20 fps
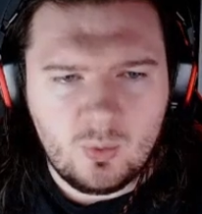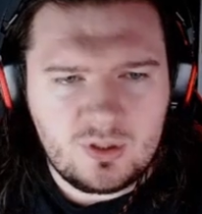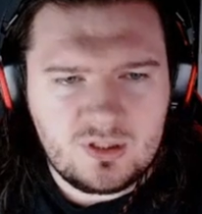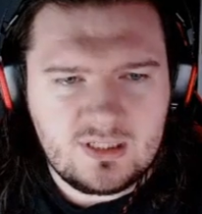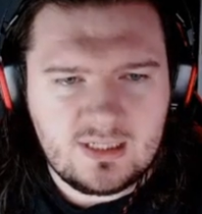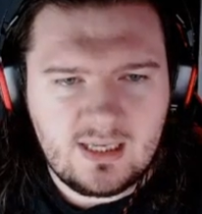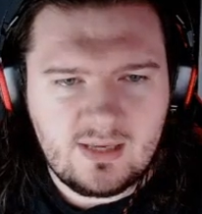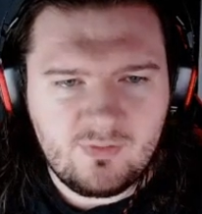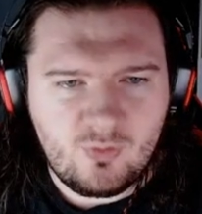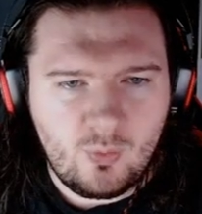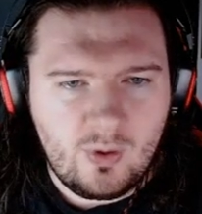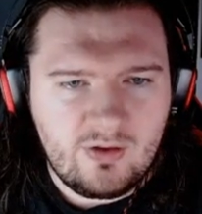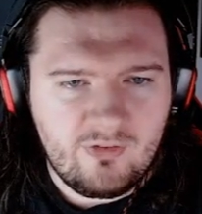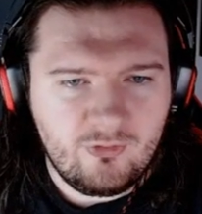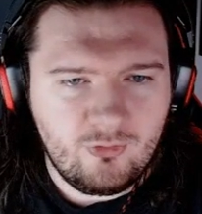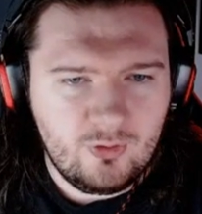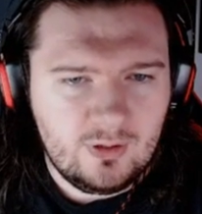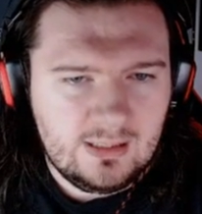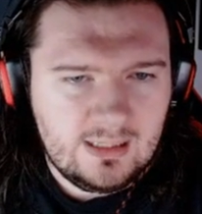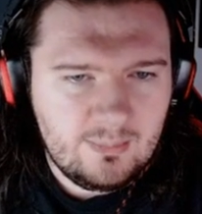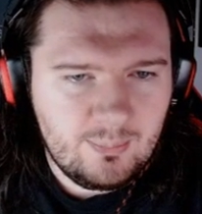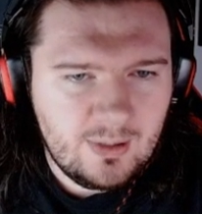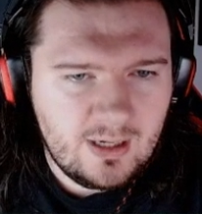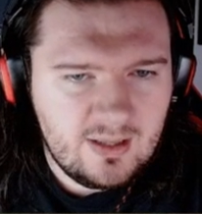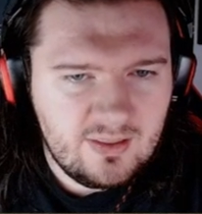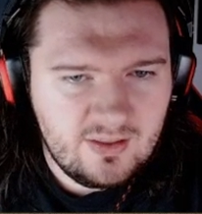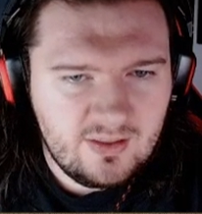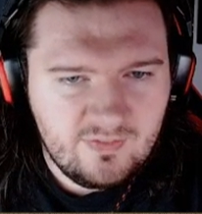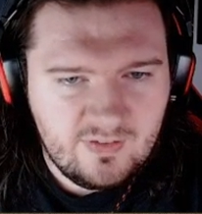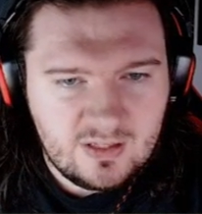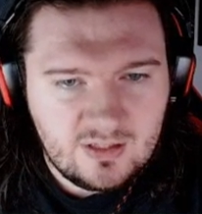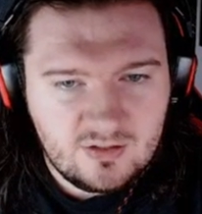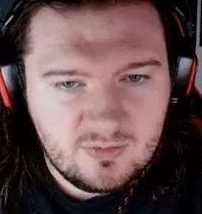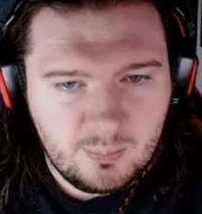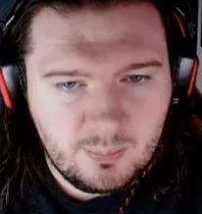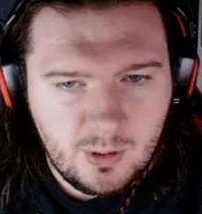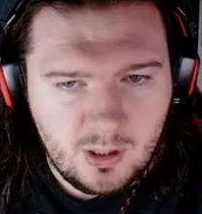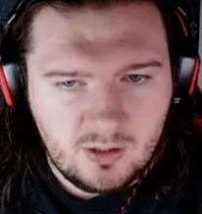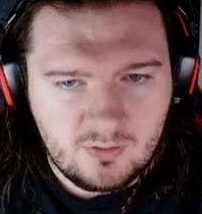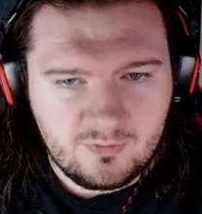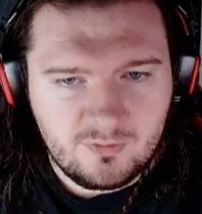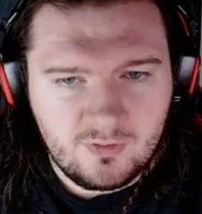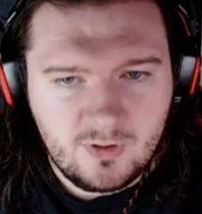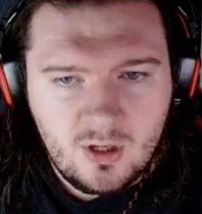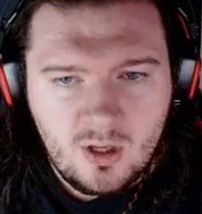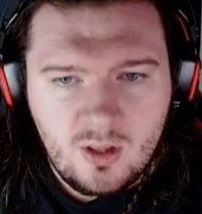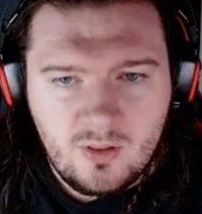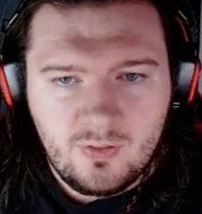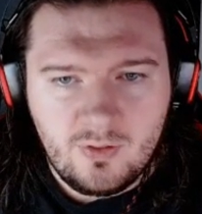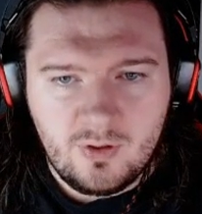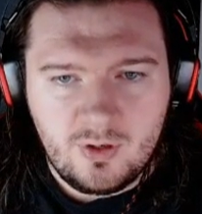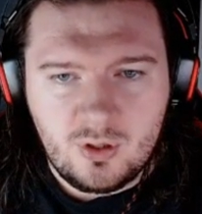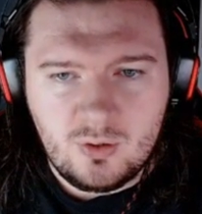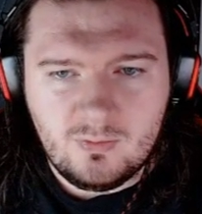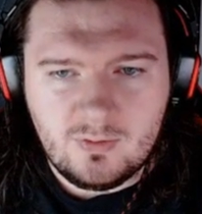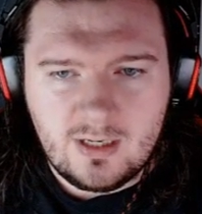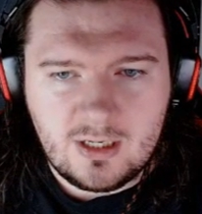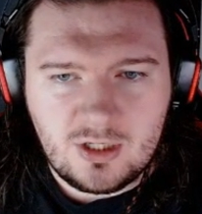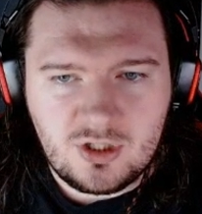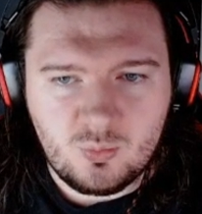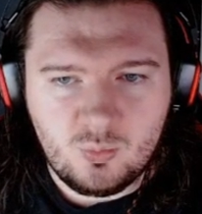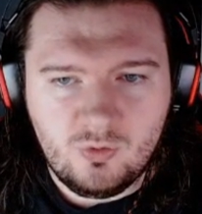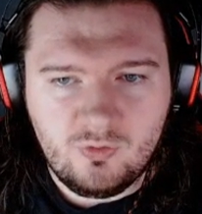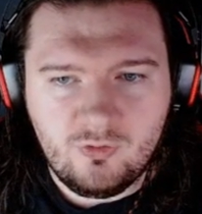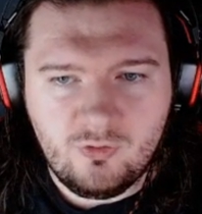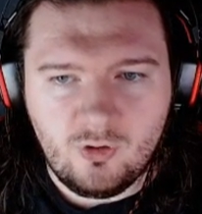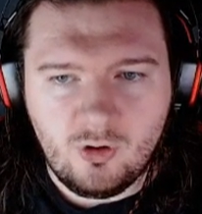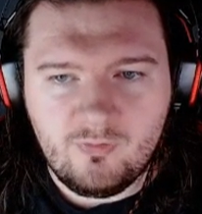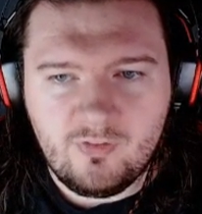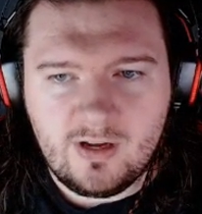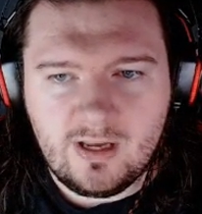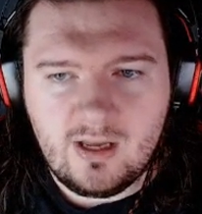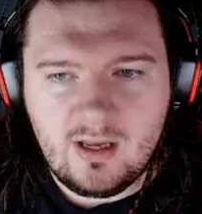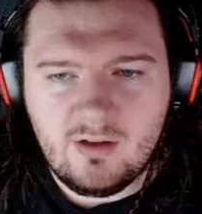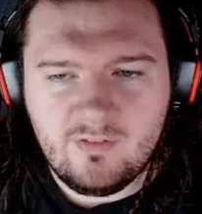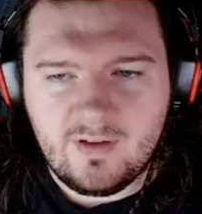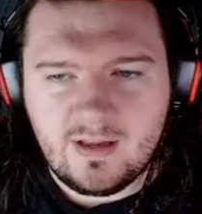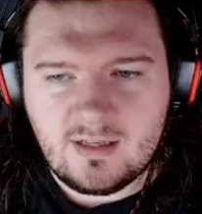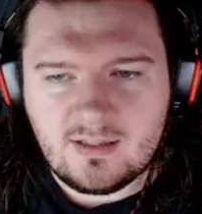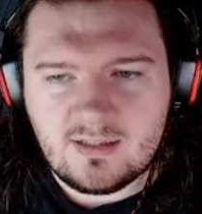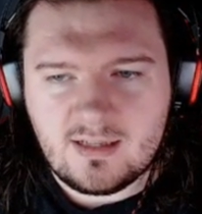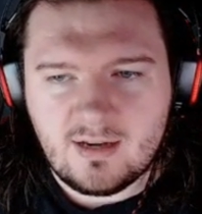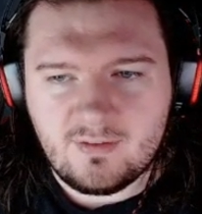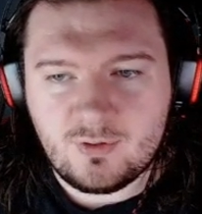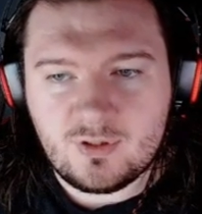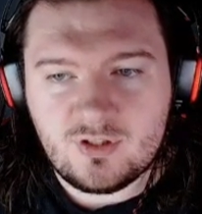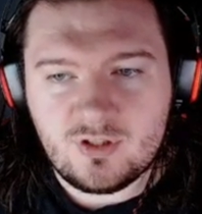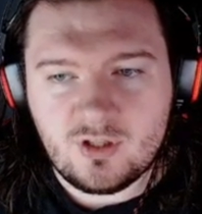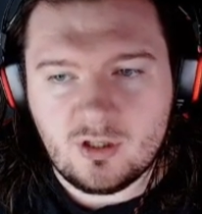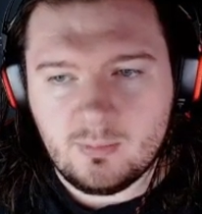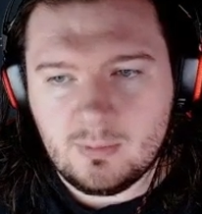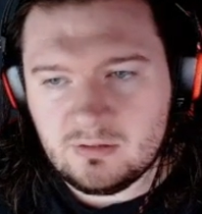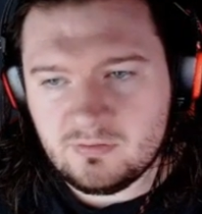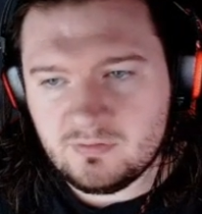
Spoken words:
to give away freely by the event above, the new nation will form via event after a certain amount of